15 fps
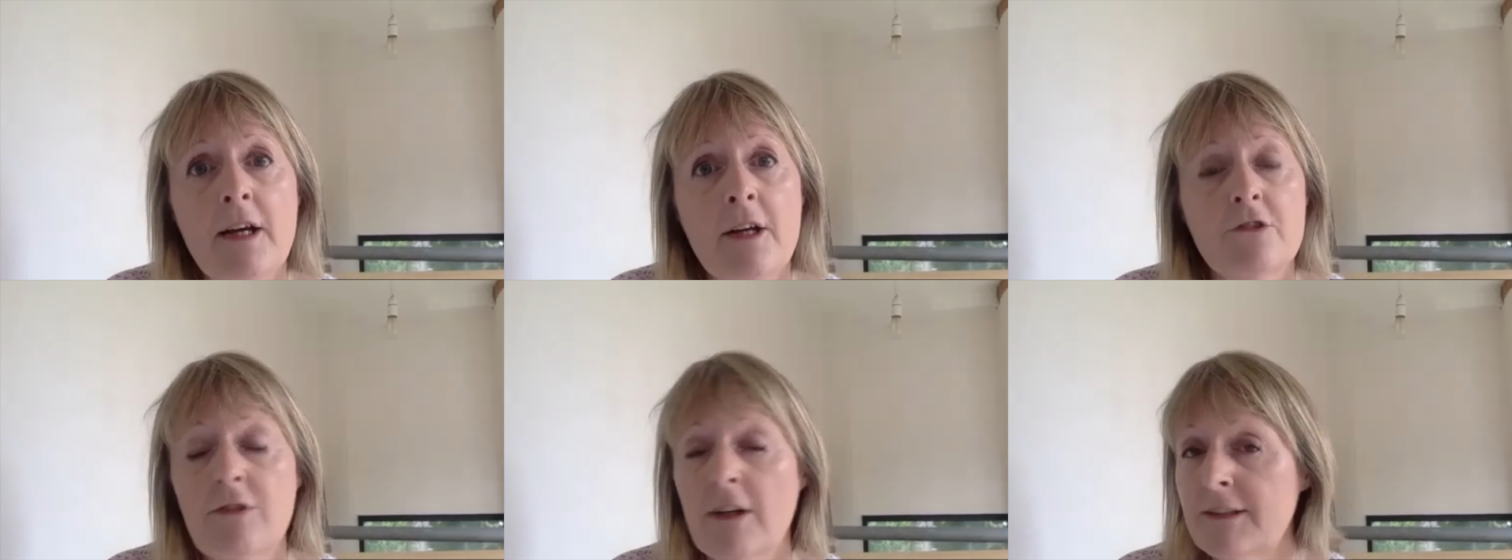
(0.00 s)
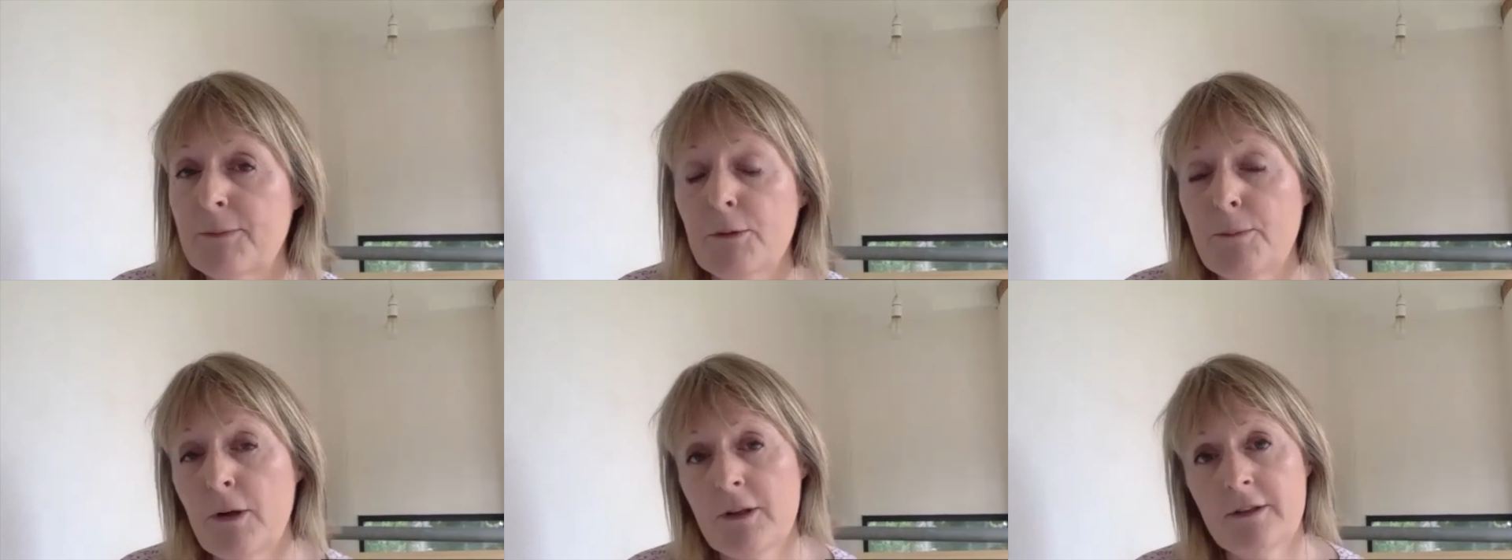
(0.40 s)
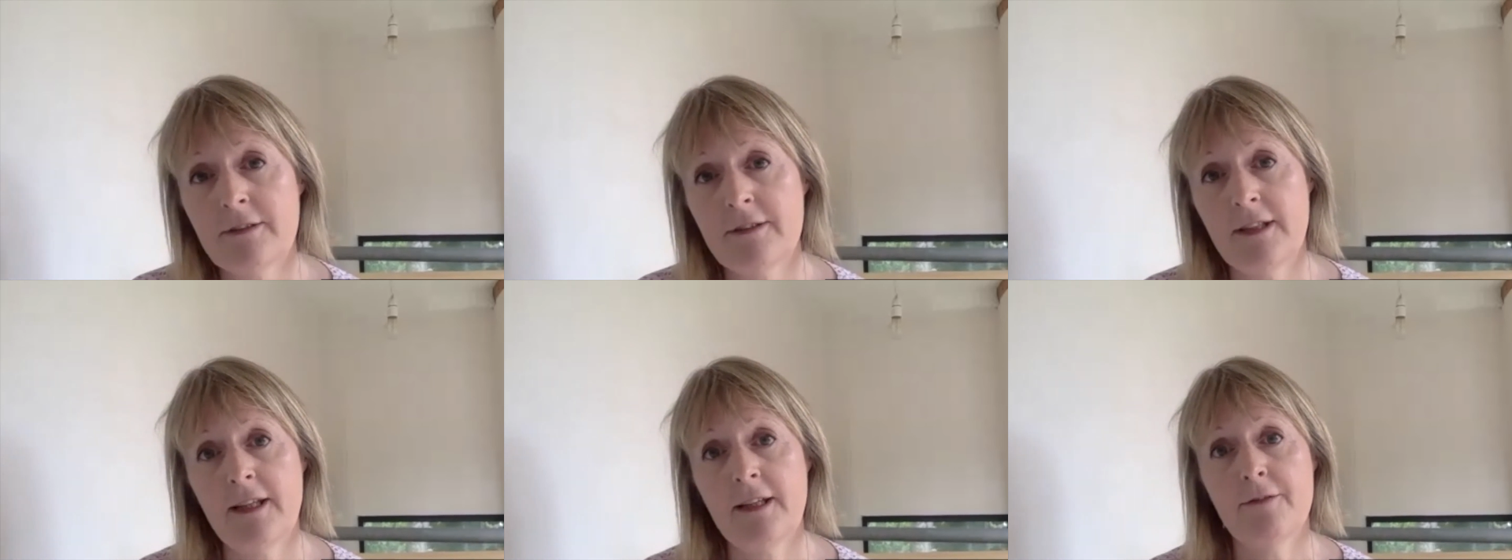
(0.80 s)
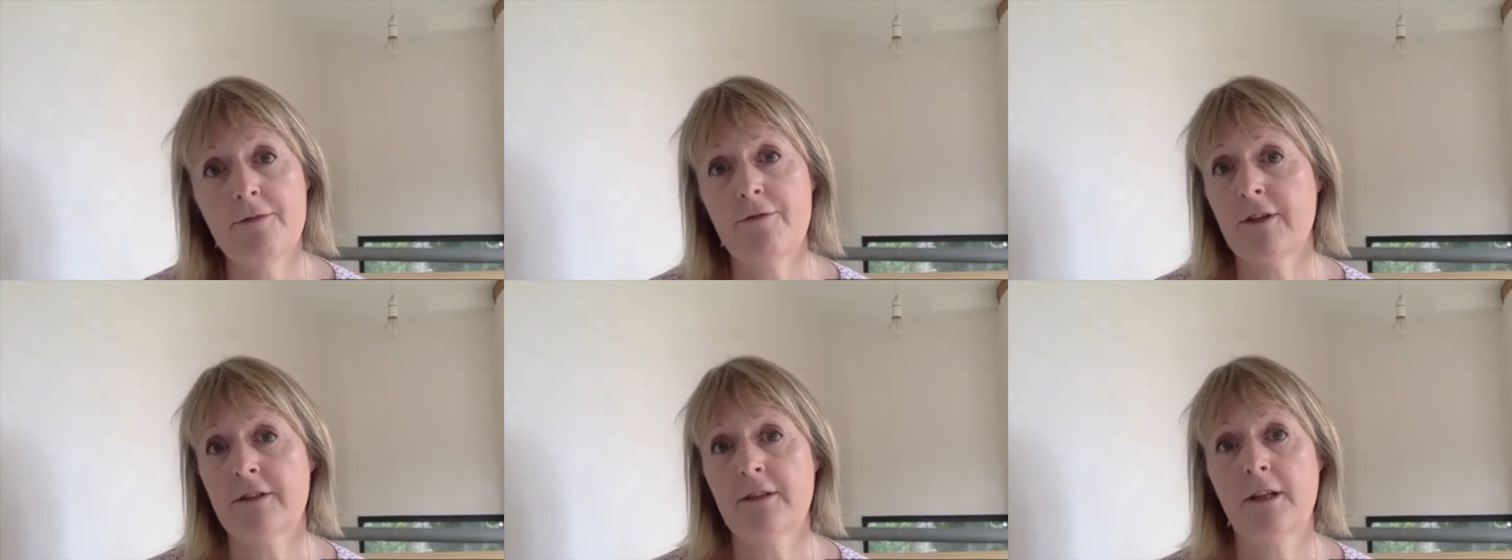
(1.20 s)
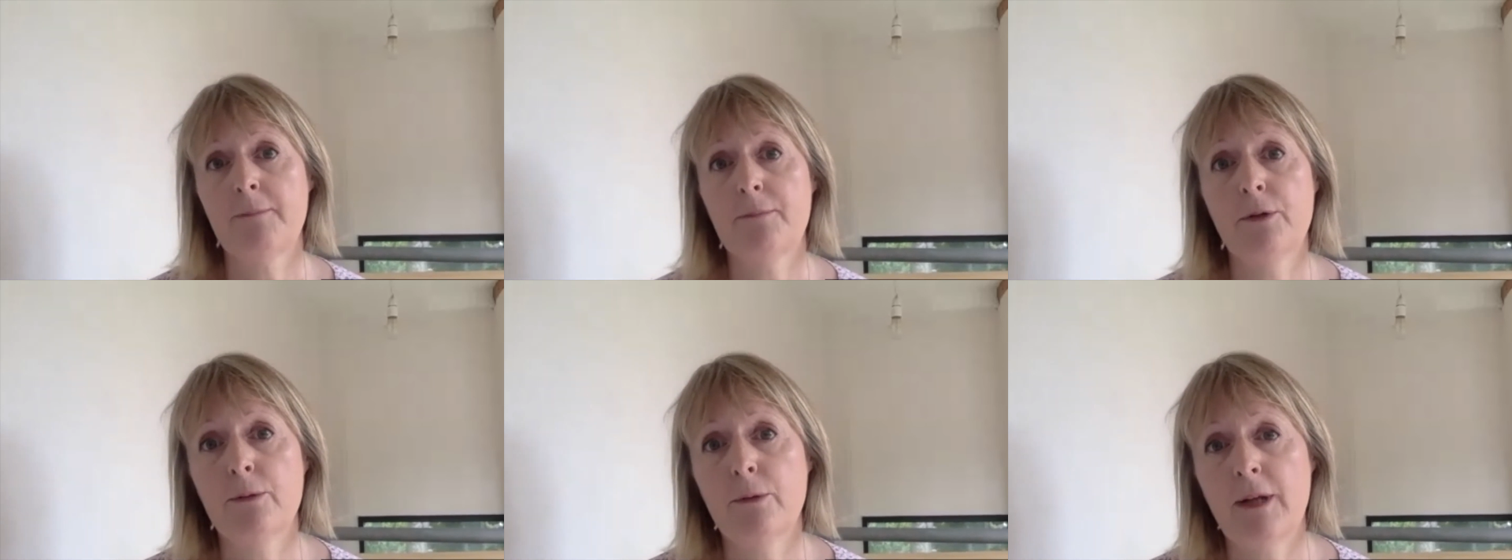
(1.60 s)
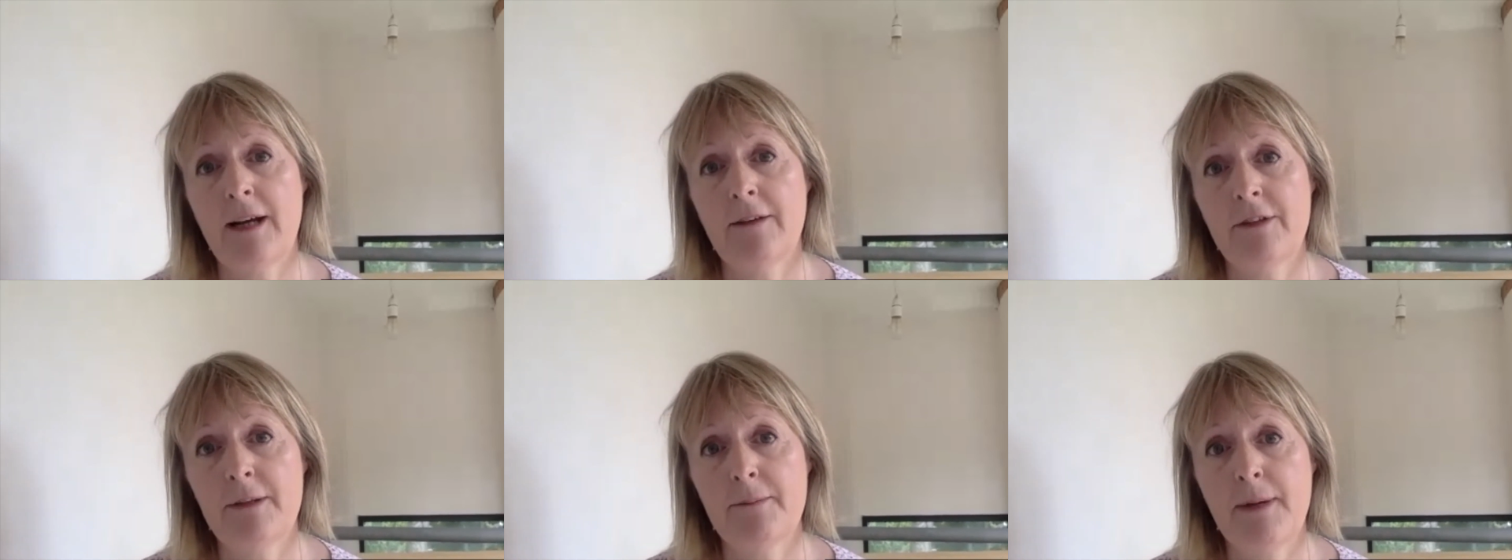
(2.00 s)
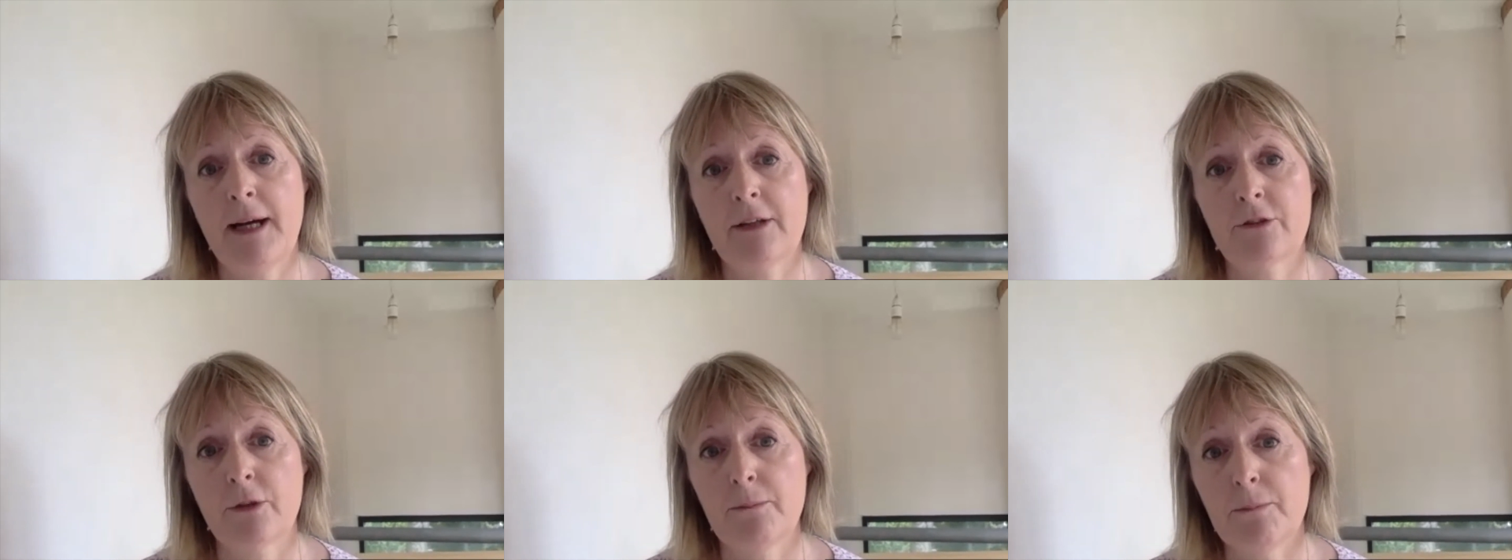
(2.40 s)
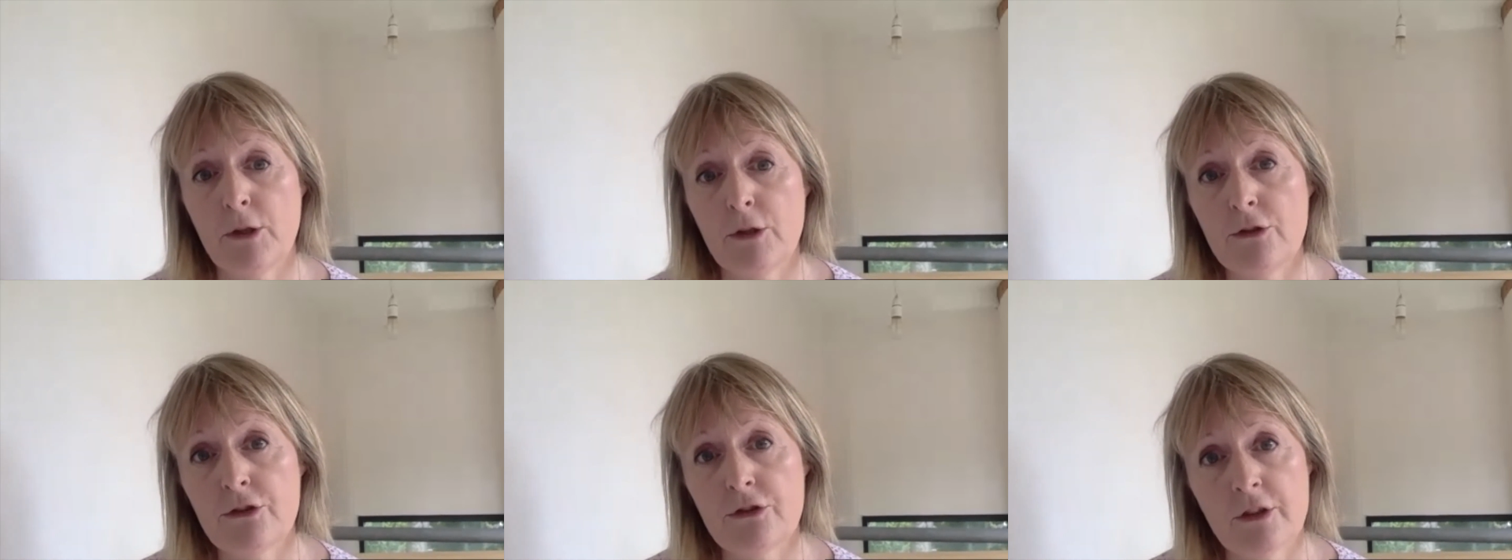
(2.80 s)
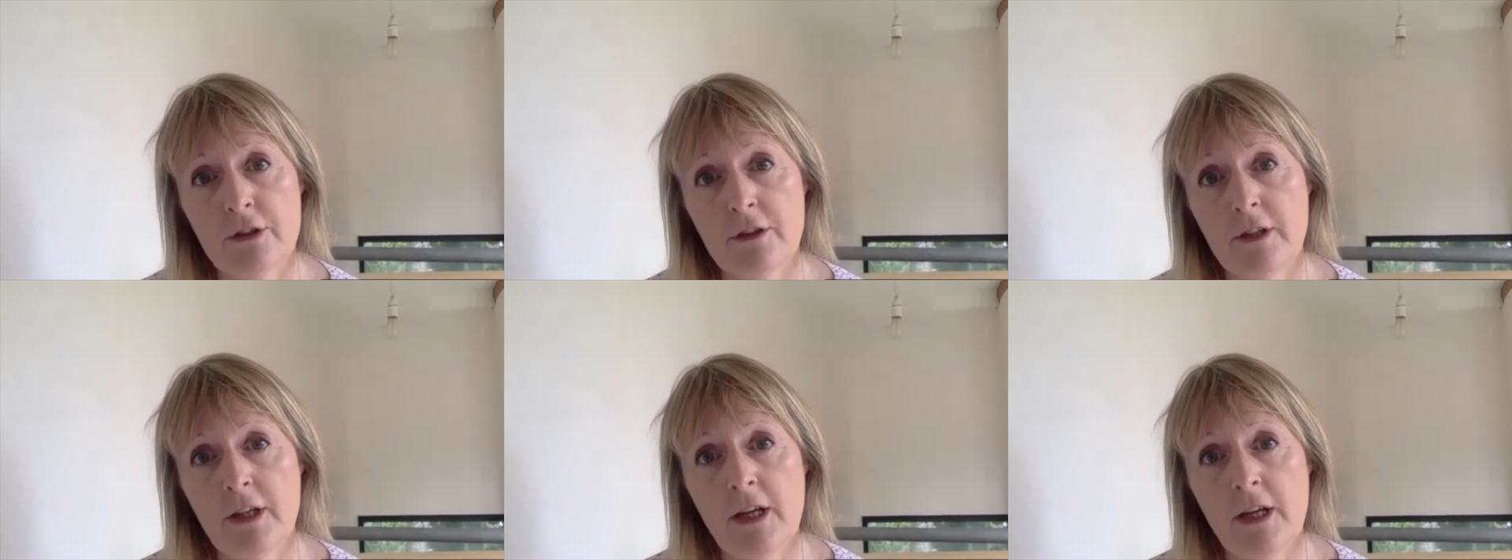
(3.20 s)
Transport policy, for example, will have an impact on pollution.